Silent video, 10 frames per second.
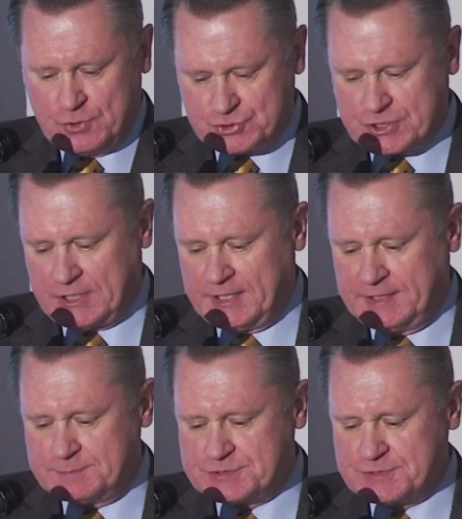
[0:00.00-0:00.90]
those
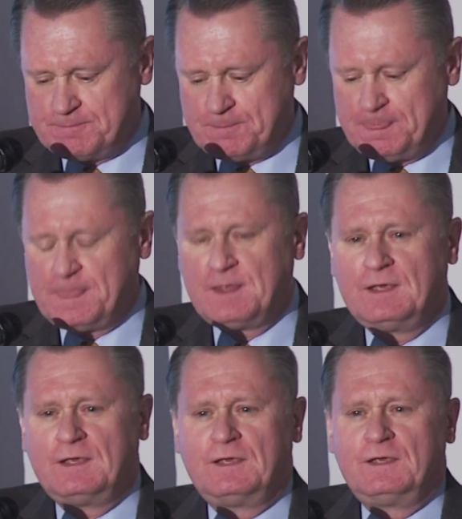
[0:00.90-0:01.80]
claims.
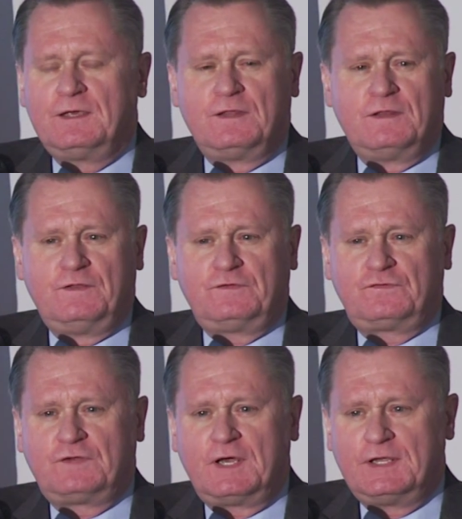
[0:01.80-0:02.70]
This
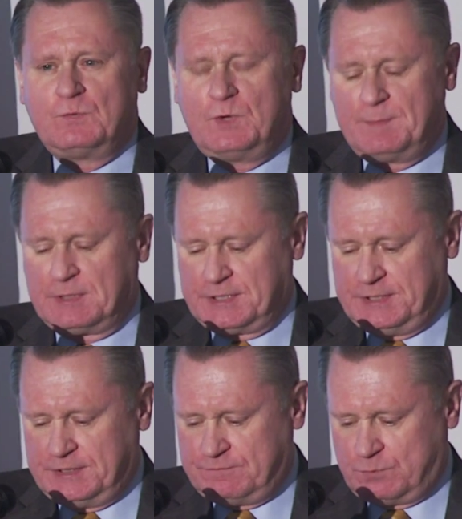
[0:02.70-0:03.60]
study, we
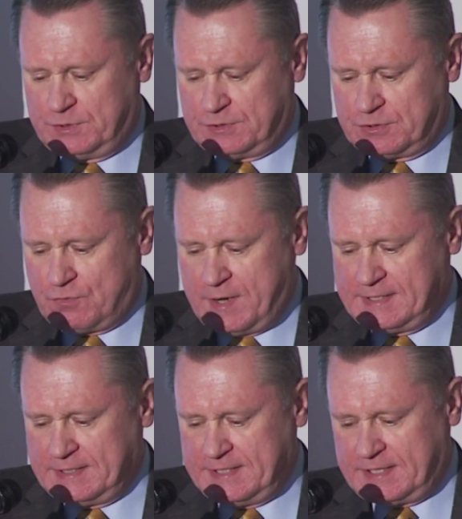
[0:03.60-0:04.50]
believe, will
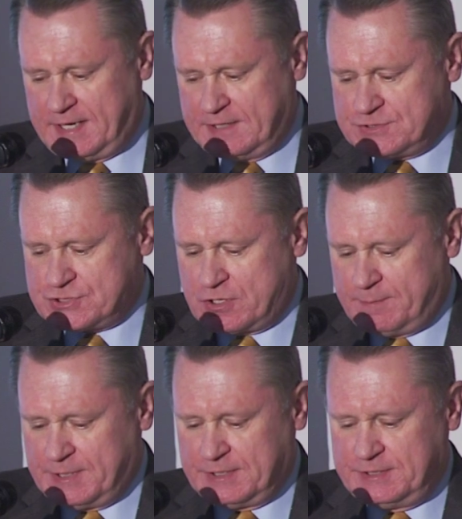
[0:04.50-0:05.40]
greatly enhance our
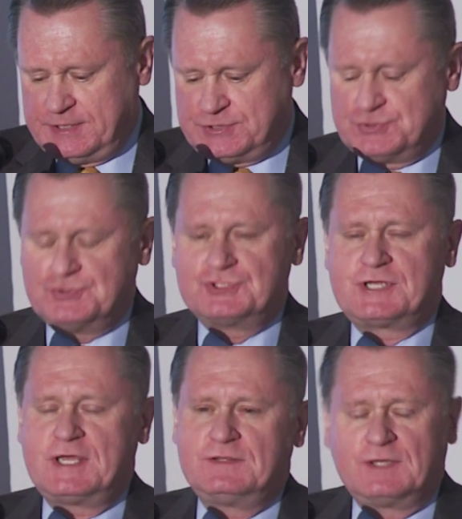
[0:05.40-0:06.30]
ability to
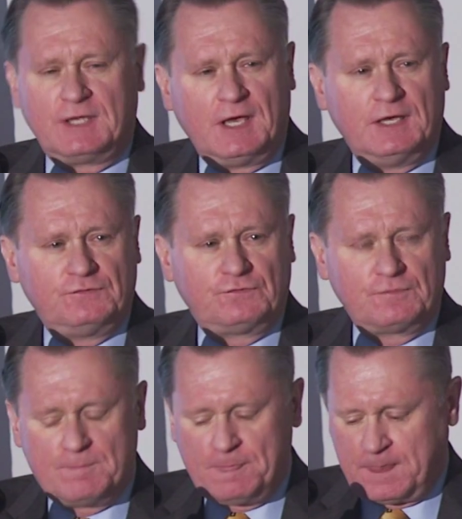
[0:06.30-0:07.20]
state the case
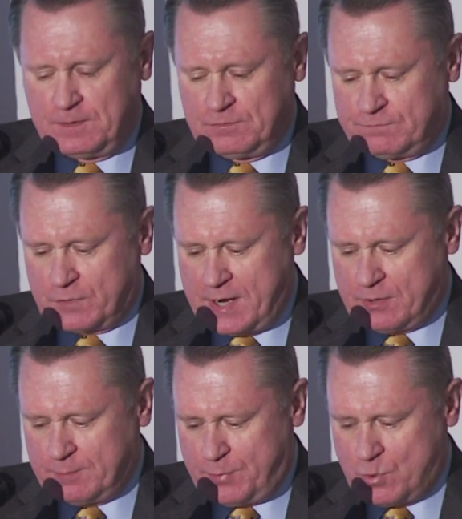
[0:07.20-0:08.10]
for how
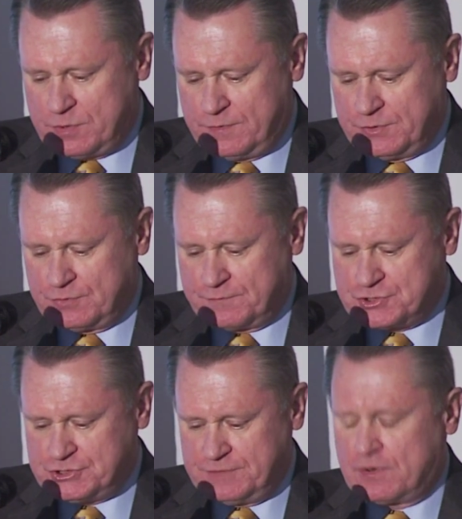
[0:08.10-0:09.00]
important the
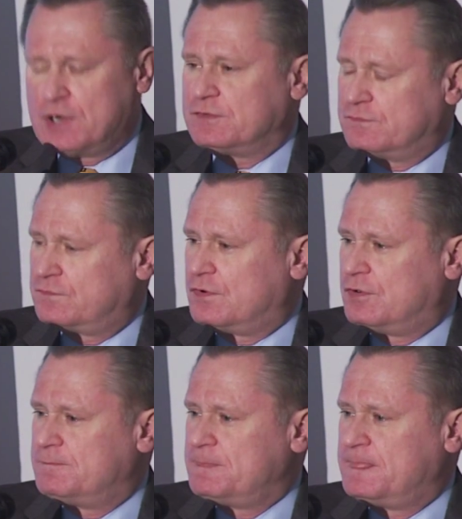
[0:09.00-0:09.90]
University of Arkansas
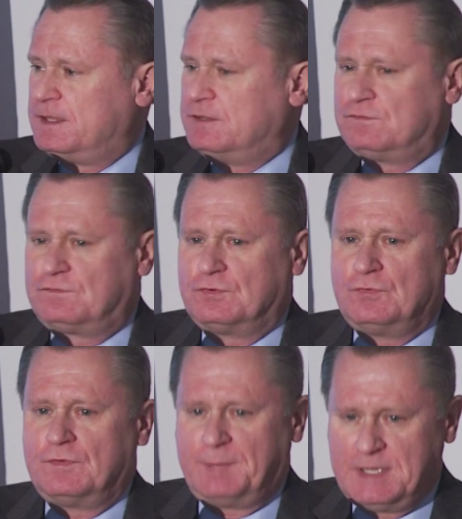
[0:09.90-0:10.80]
is to
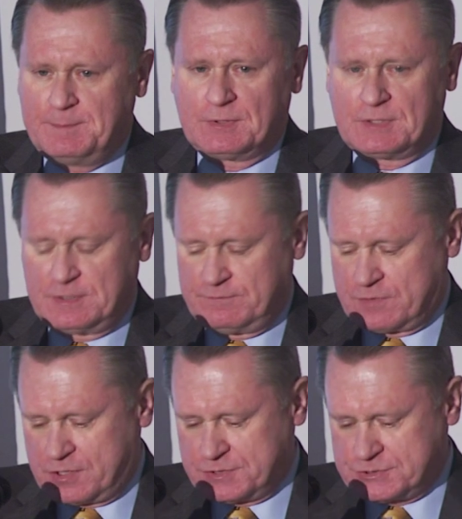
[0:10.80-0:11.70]
the people of
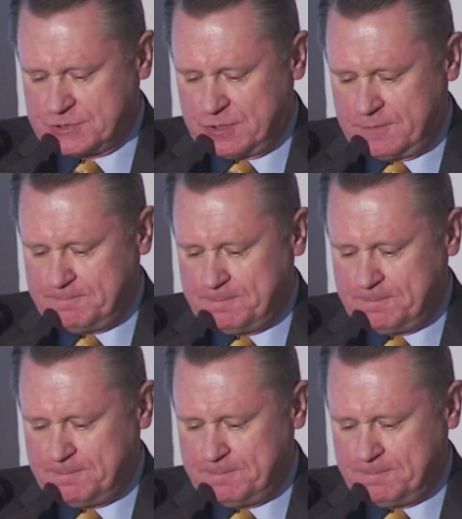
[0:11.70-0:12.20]
Arkansas.